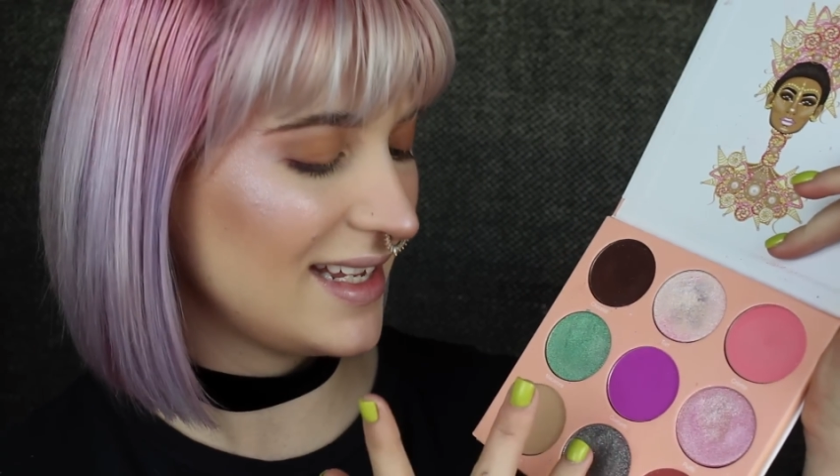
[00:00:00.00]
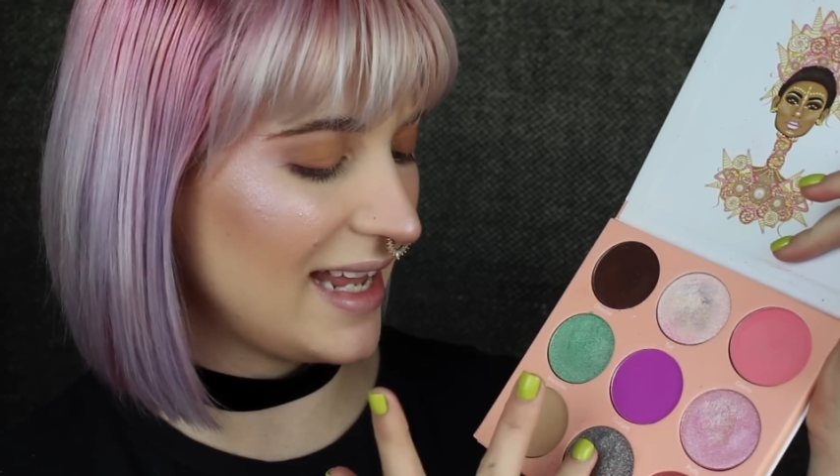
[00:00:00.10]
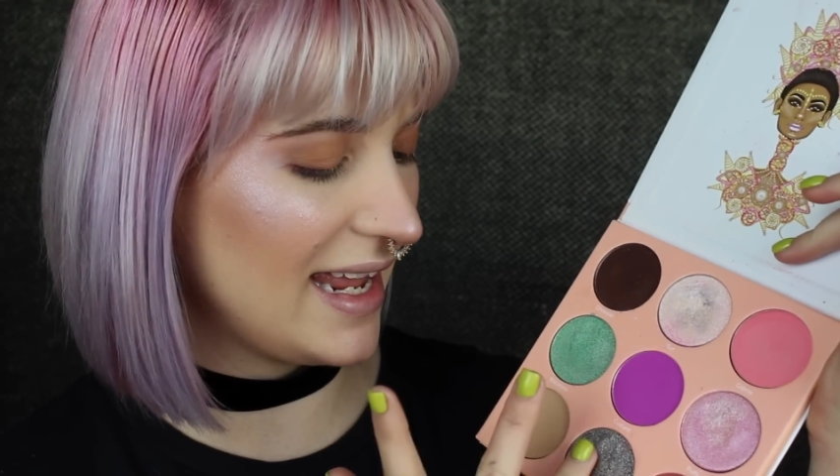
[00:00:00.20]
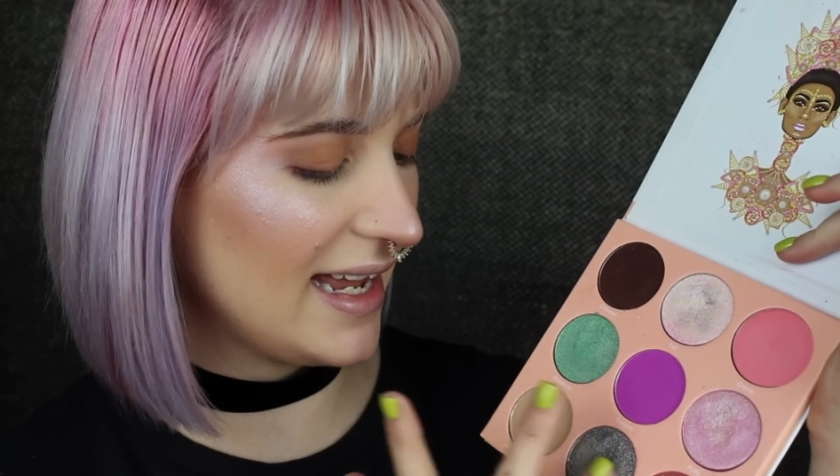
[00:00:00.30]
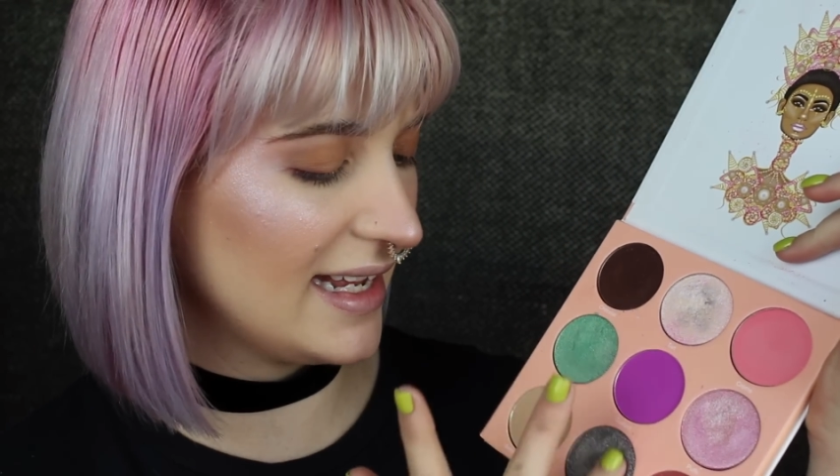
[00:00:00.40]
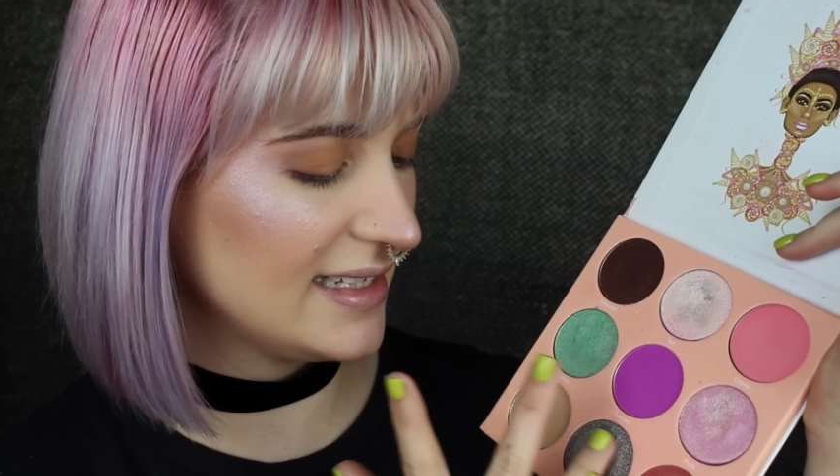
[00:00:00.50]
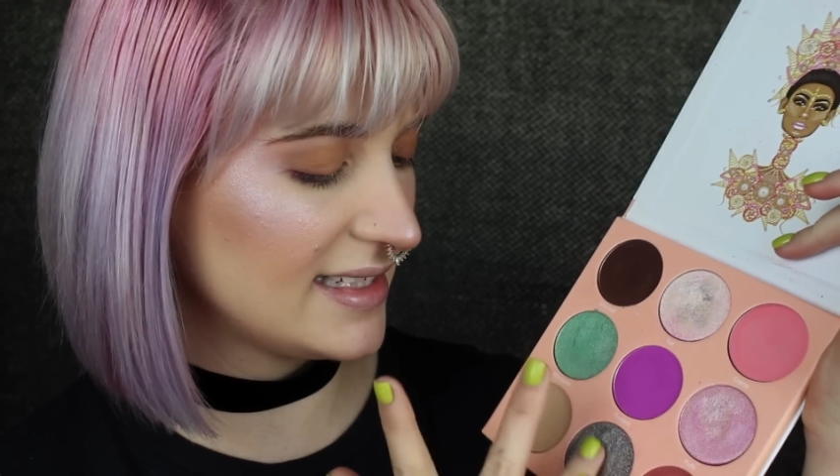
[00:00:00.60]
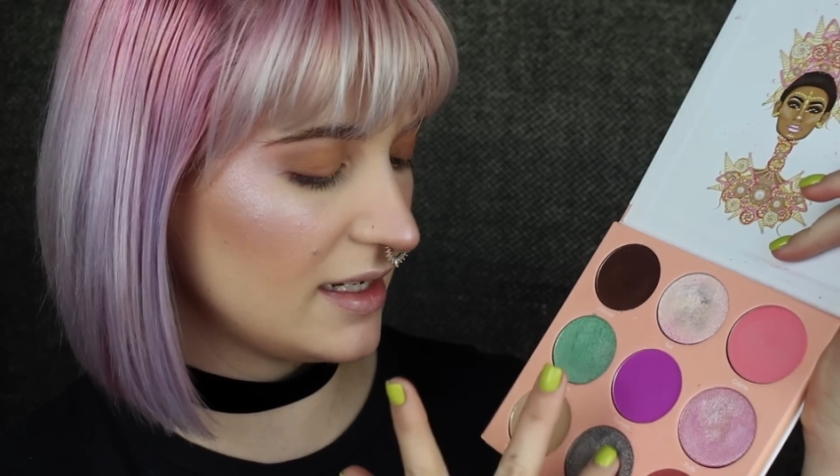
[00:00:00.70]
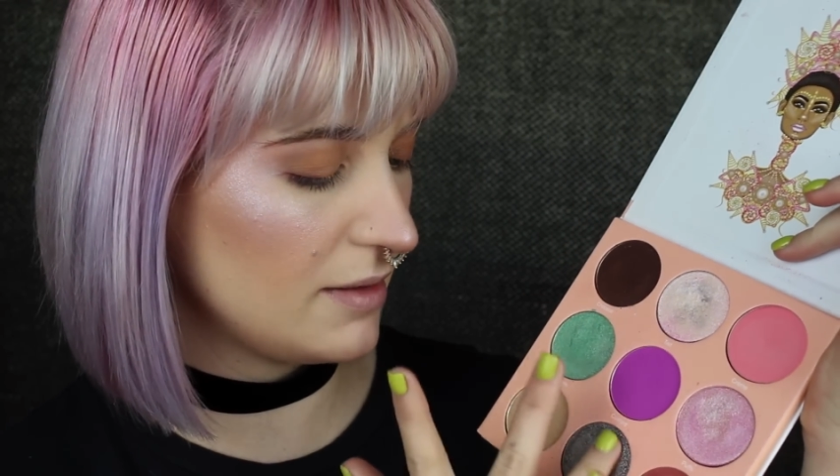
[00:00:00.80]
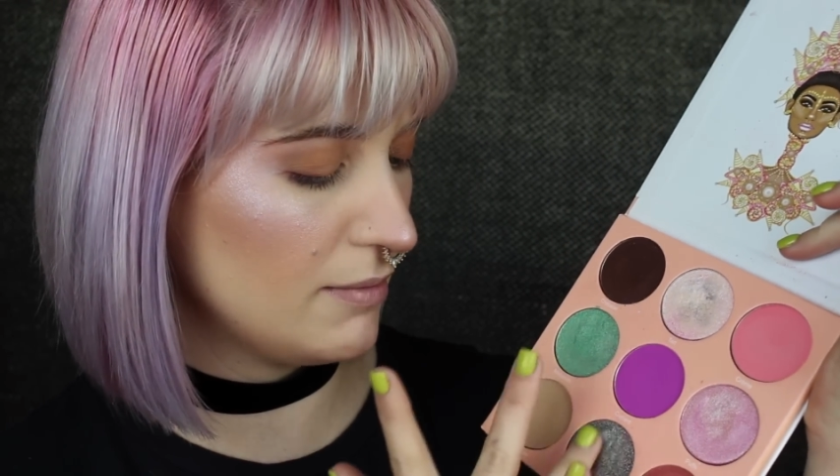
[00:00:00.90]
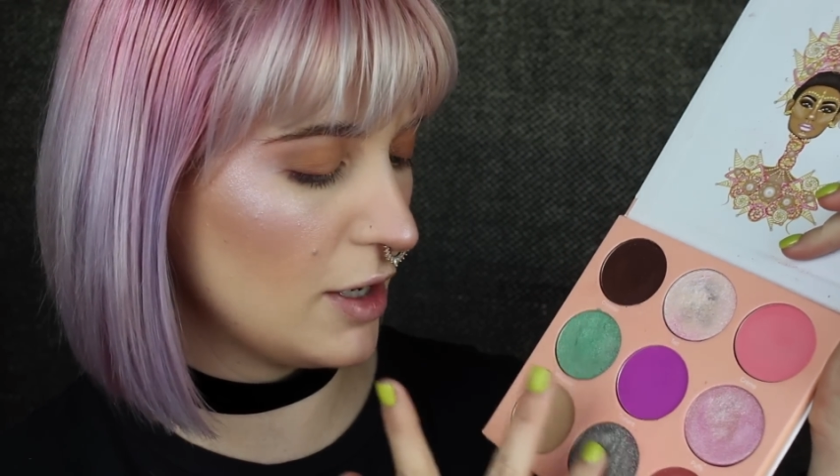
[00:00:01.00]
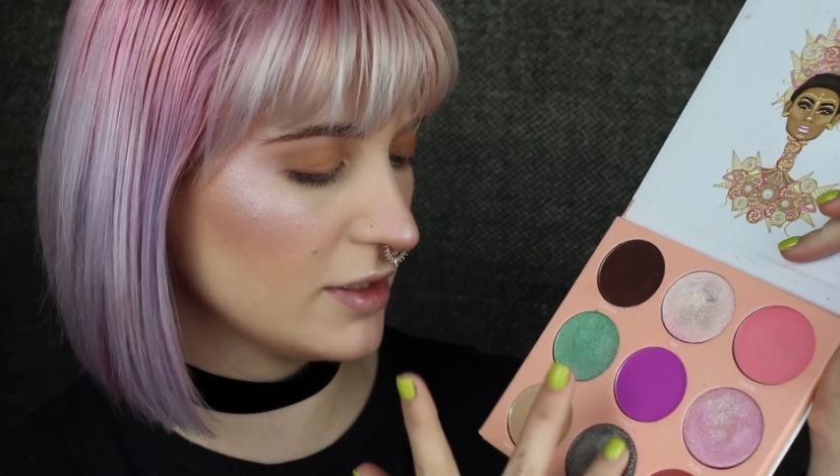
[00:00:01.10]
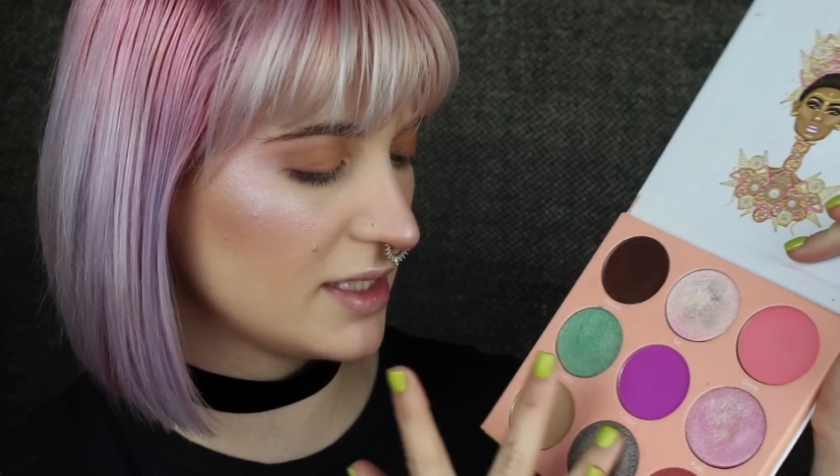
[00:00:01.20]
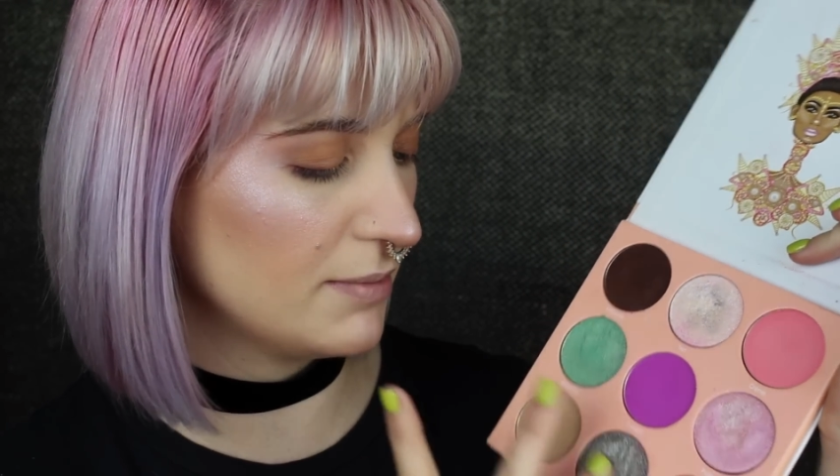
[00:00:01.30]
and Mont